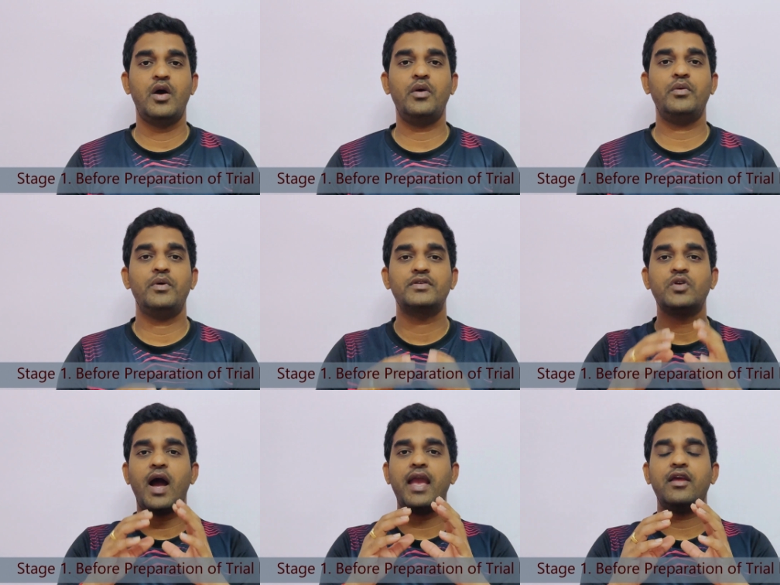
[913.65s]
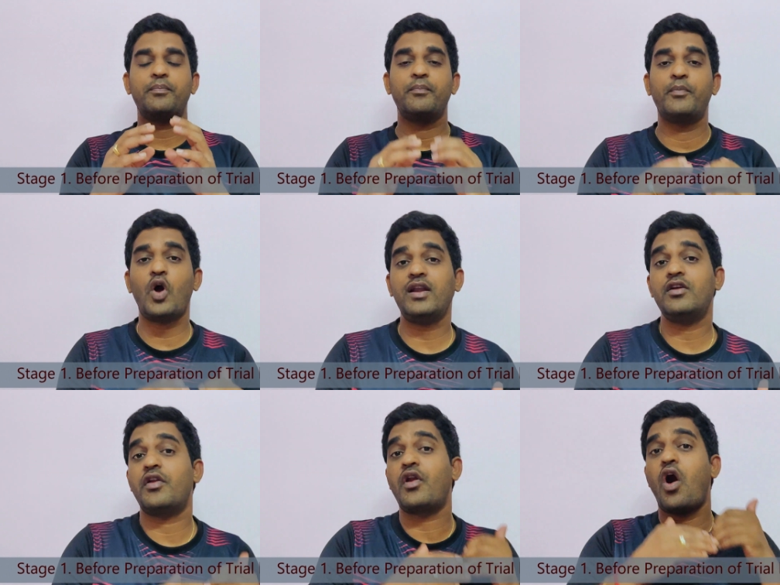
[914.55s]
Now, so I
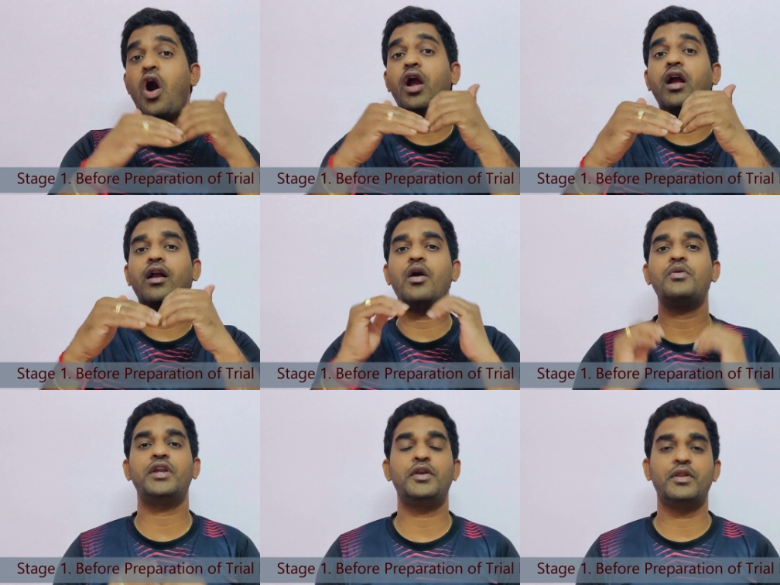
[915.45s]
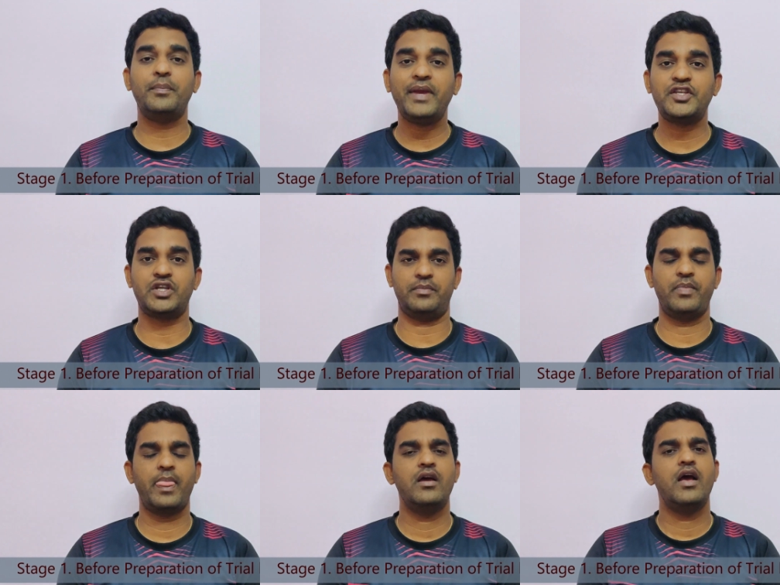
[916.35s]
brought wrong account into the picture.
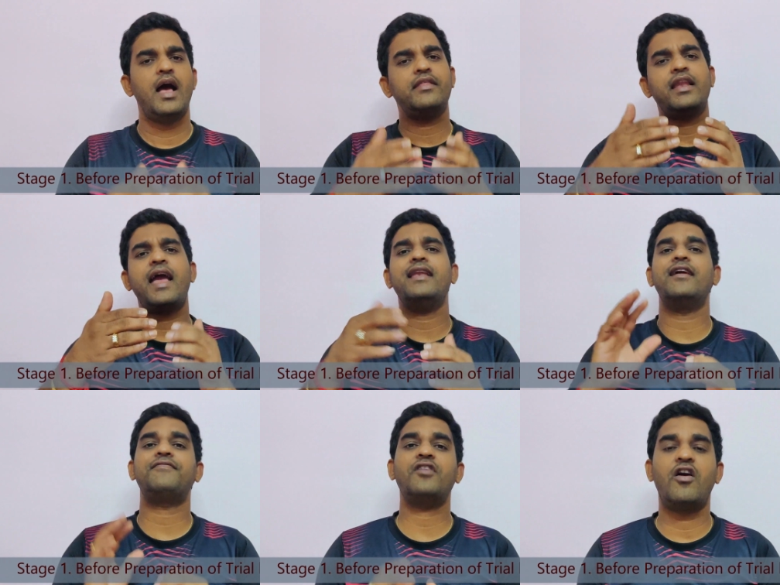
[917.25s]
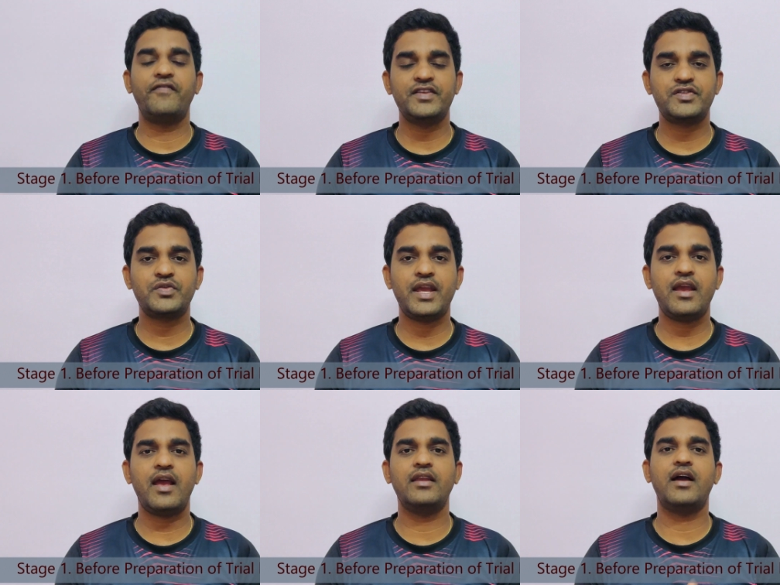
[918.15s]
And then I left office
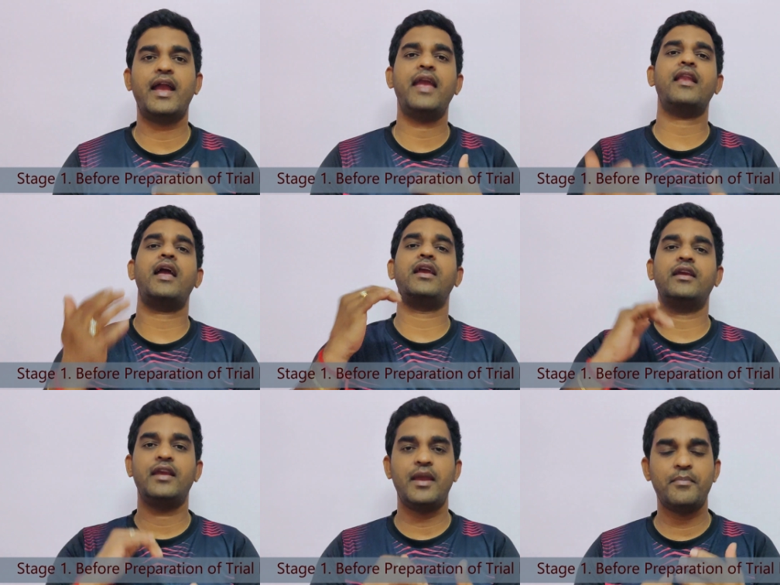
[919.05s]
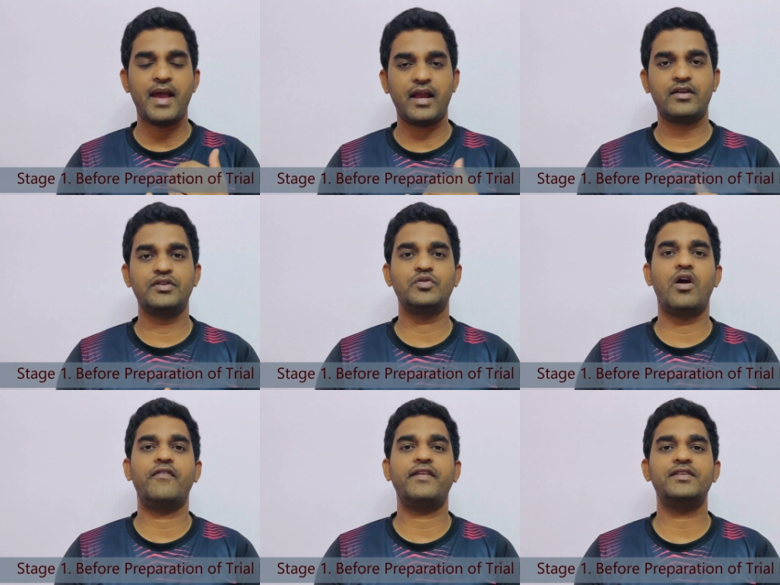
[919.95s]
today, and again I came back
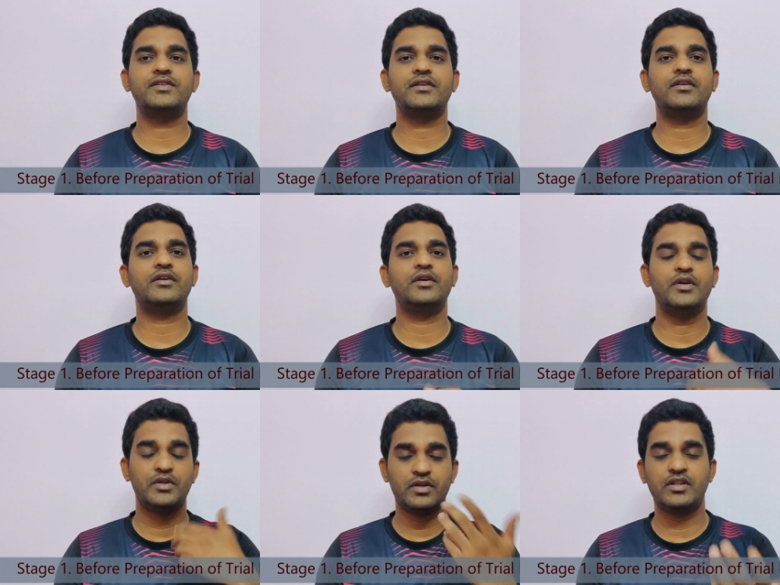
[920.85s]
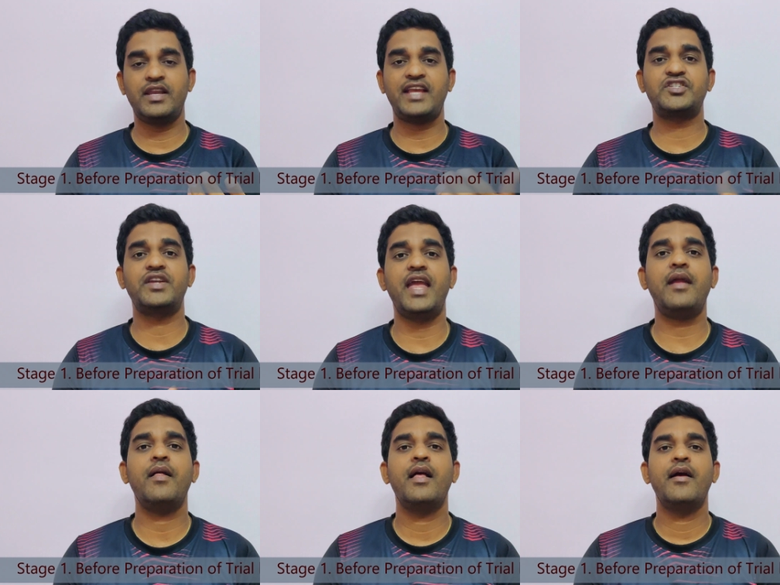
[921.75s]
to office the next
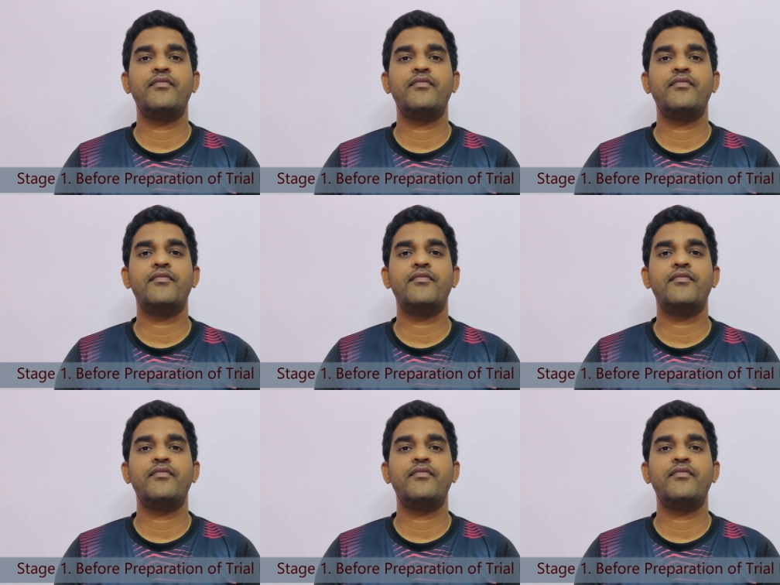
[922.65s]
day.